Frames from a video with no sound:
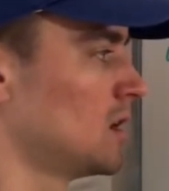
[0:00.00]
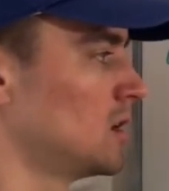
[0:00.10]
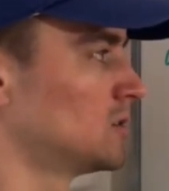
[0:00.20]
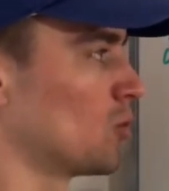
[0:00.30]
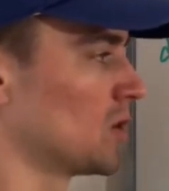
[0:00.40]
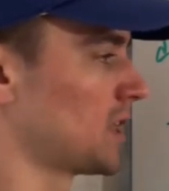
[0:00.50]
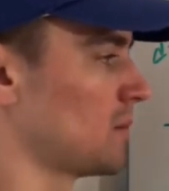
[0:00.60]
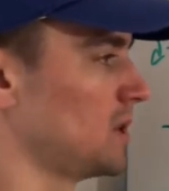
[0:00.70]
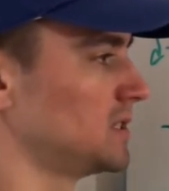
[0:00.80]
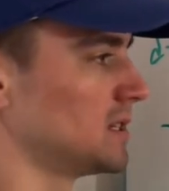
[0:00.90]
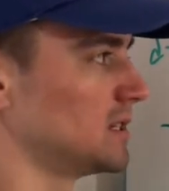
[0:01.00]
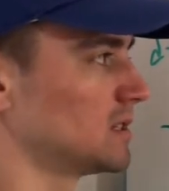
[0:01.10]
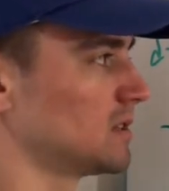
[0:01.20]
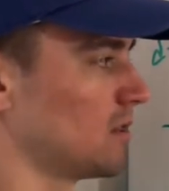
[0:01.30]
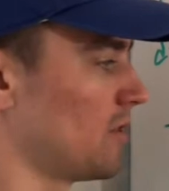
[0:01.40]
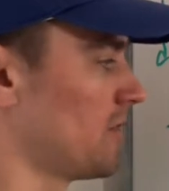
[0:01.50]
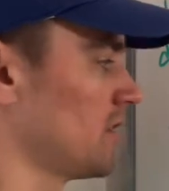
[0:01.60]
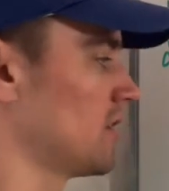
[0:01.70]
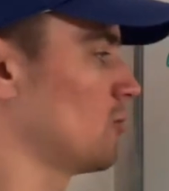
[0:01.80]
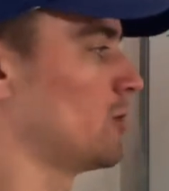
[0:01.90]
So what that means is the
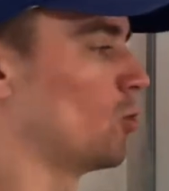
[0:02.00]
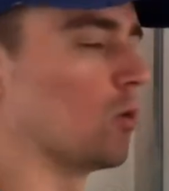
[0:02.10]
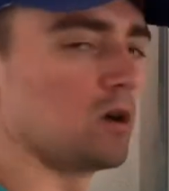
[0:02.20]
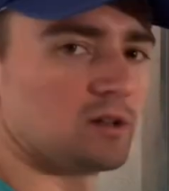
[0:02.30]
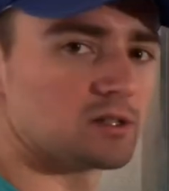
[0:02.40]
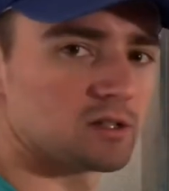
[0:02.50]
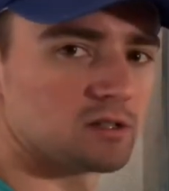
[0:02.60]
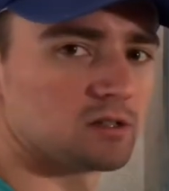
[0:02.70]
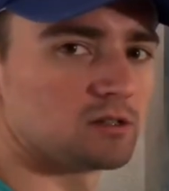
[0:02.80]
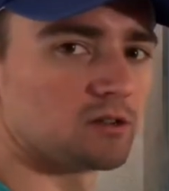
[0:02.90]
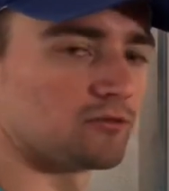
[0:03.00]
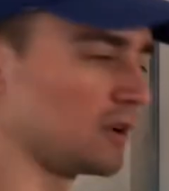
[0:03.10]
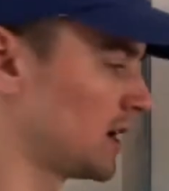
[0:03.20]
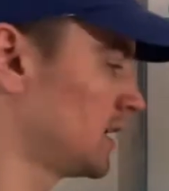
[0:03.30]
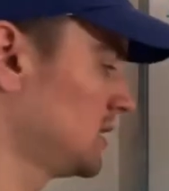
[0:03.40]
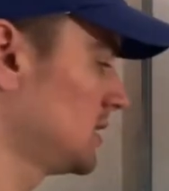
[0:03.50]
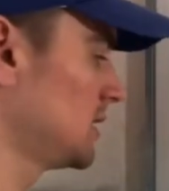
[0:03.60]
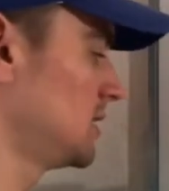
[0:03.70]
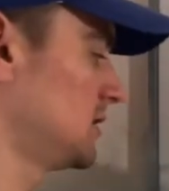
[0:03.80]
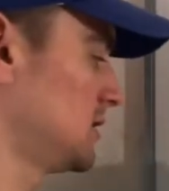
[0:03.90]
thing that we want to find
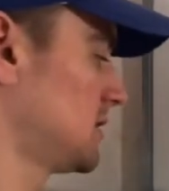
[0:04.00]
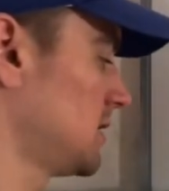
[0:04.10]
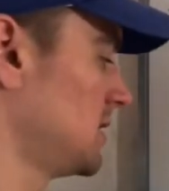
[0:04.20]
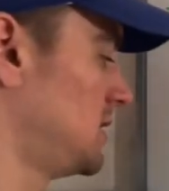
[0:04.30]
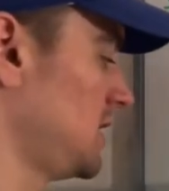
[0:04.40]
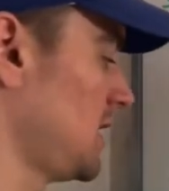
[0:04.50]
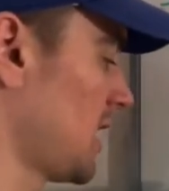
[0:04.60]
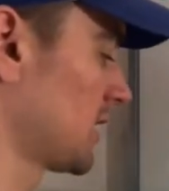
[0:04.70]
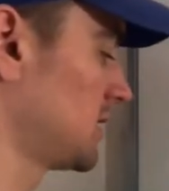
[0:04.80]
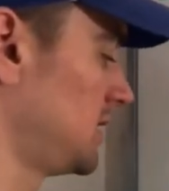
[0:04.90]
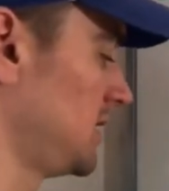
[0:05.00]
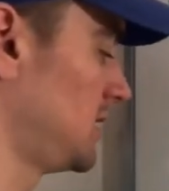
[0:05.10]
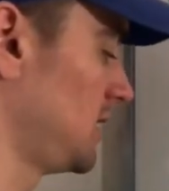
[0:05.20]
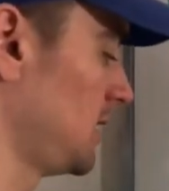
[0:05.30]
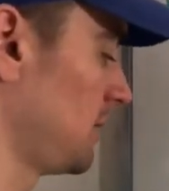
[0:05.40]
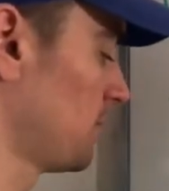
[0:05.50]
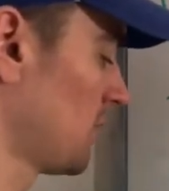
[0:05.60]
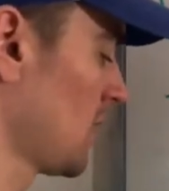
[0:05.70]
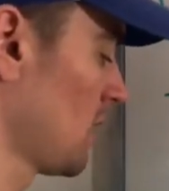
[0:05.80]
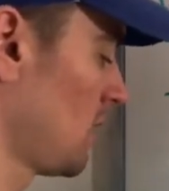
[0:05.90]
is dx dt,
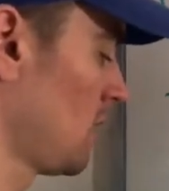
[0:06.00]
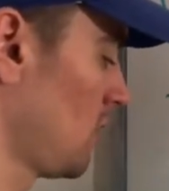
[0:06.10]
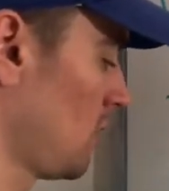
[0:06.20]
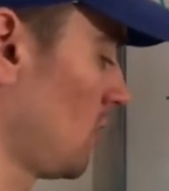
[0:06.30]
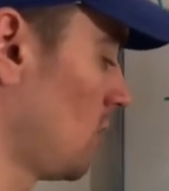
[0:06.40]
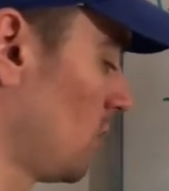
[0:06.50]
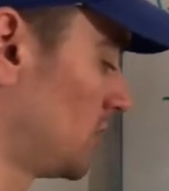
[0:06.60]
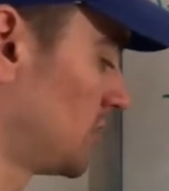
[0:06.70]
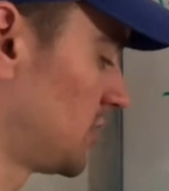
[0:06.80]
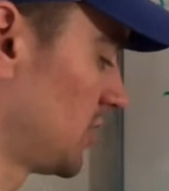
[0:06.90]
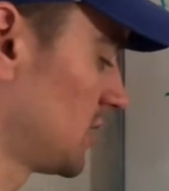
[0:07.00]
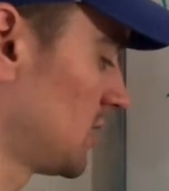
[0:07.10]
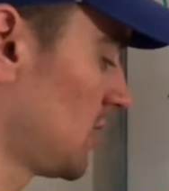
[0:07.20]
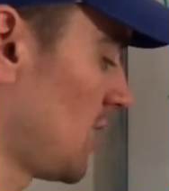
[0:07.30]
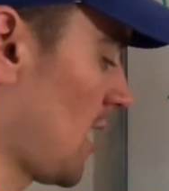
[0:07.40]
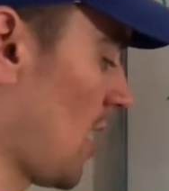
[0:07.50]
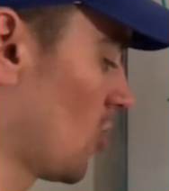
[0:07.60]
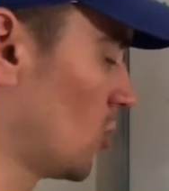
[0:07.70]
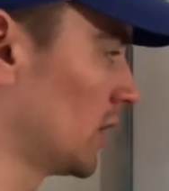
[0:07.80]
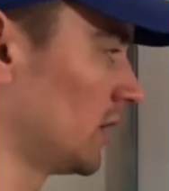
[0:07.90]
which is just how
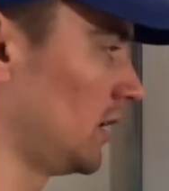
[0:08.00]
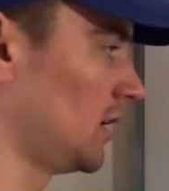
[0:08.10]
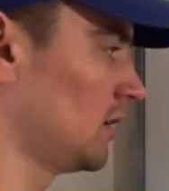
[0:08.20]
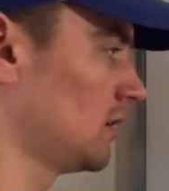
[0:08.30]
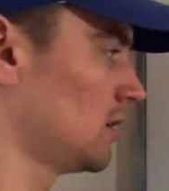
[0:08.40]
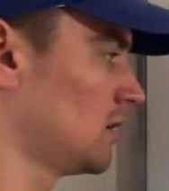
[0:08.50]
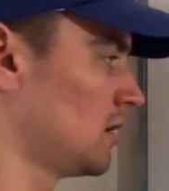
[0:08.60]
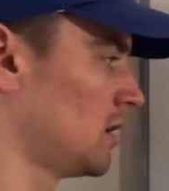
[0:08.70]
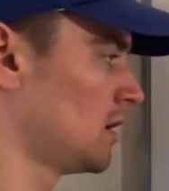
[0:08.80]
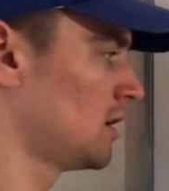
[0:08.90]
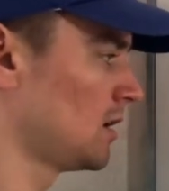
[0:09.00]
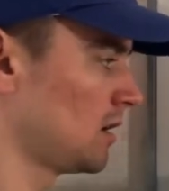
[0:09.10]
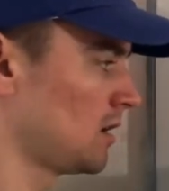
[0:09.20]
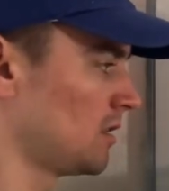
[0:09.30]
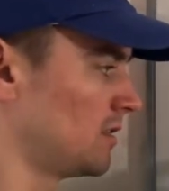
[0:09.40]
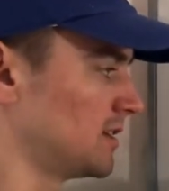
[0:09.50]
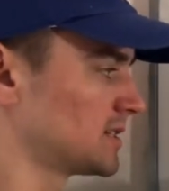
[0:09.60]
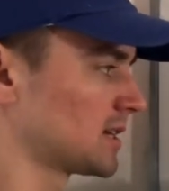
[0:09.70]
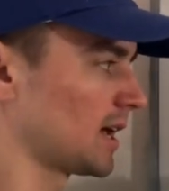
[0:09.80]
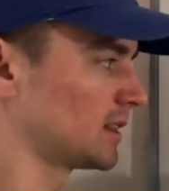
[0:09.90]
quickly this
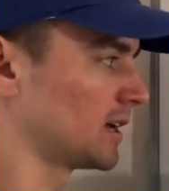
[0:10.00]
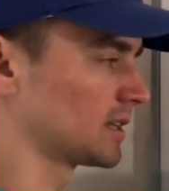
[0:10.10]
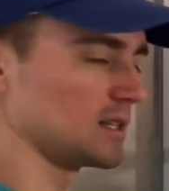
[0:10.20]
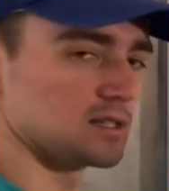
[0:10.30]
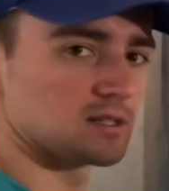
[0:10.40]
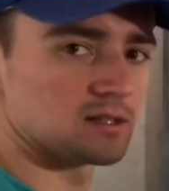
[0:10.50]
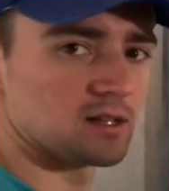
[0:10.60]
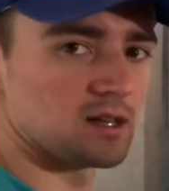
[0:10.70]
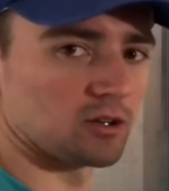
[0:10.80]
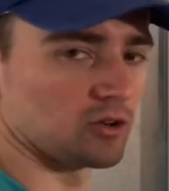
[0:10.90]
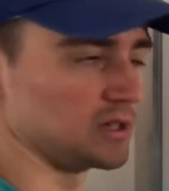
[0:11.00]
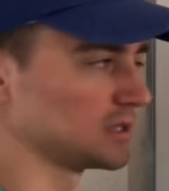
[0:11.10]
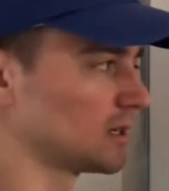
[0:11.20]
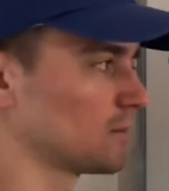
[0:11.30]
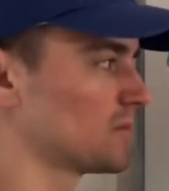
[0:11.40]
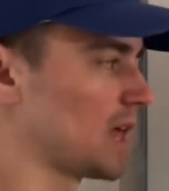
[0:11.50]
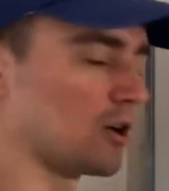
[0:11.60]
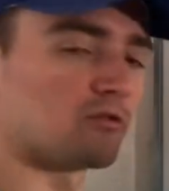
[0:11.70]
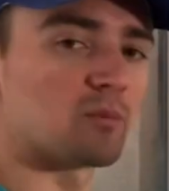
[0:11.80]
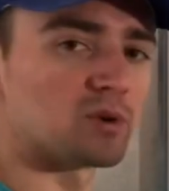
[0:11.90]
side length is increasing. That'll
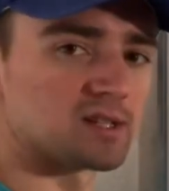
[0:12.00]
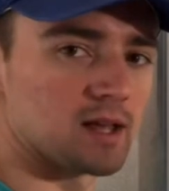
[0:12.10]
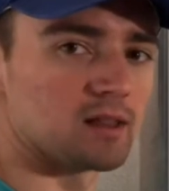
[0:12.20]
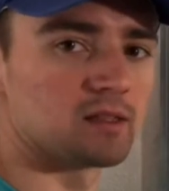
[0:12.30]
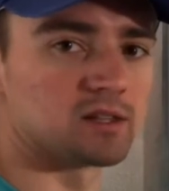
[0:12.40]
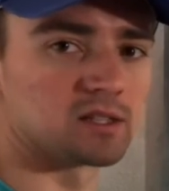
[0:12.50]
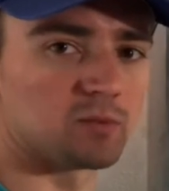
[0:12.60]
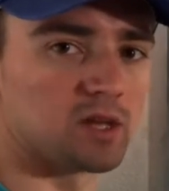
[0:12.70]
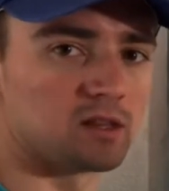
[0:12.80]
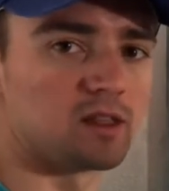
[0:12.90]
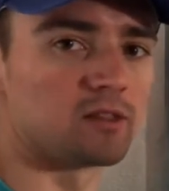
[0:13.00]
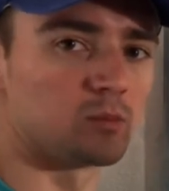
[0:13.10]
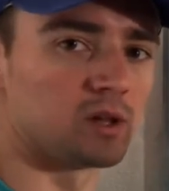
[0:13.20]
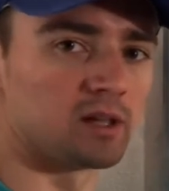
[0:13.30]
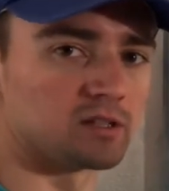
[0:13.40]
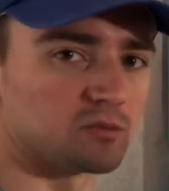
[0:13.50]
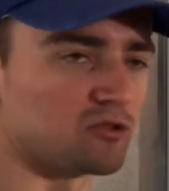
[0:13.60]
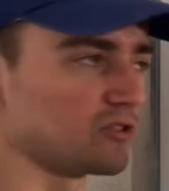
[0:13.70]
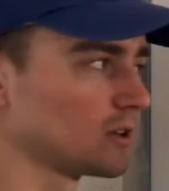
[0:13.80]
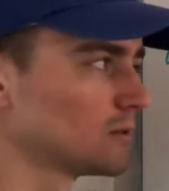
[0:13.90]
represent the speed that the plane is moving.